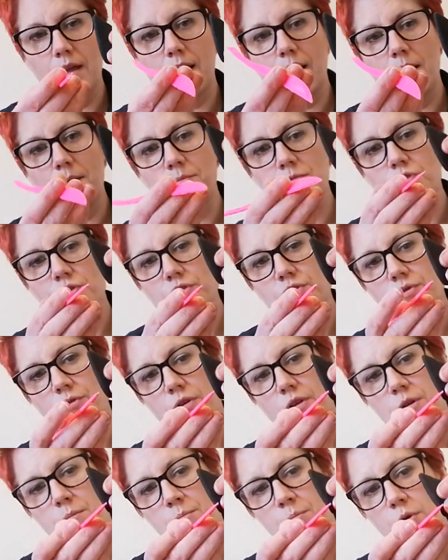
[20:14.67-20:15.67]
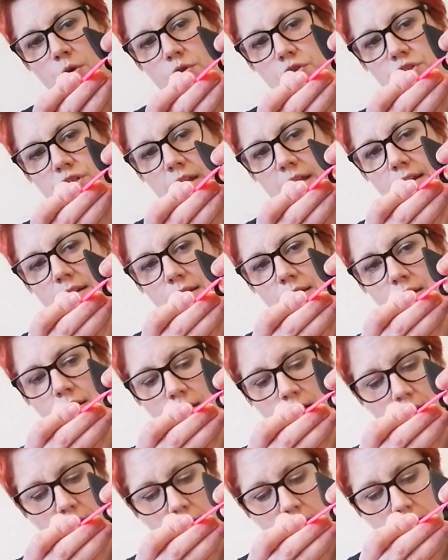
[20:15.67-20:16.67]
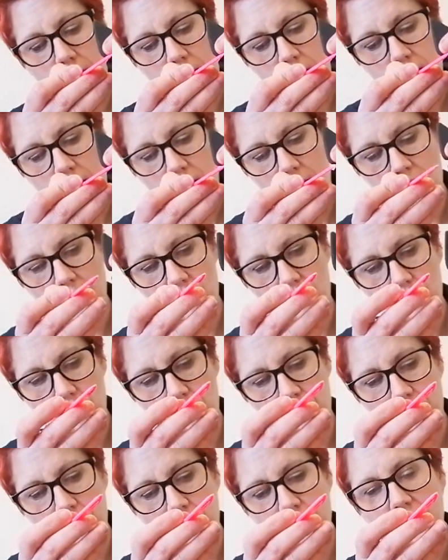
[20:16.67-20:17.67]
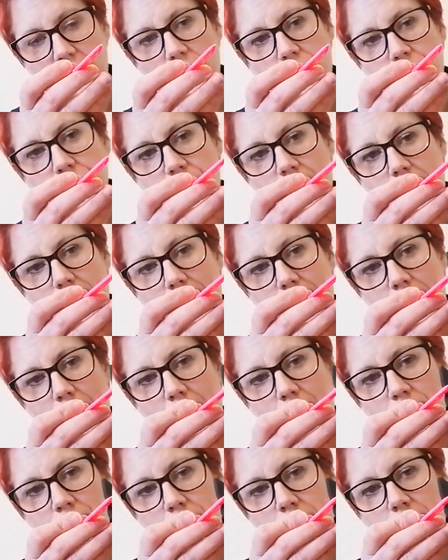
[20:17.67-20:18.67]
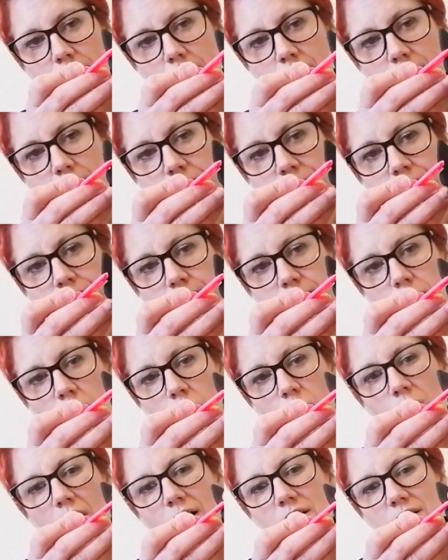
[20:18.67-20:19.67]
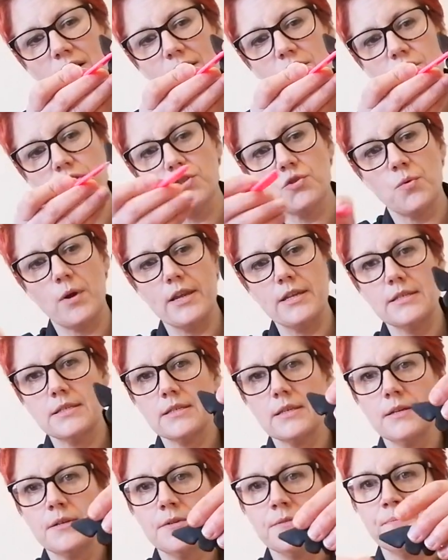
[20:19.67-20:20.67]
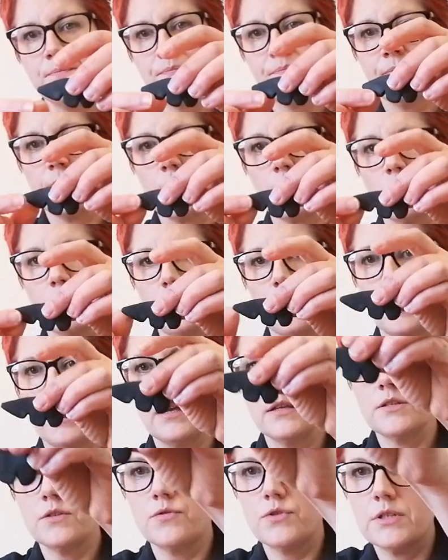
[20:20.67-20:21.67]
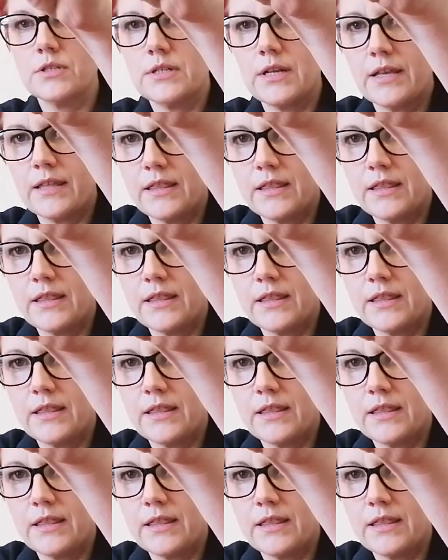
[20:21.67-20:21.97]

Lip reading: I'm just going to push in, and I'm going to push in 3 times. No, actually just twice. Okay, so just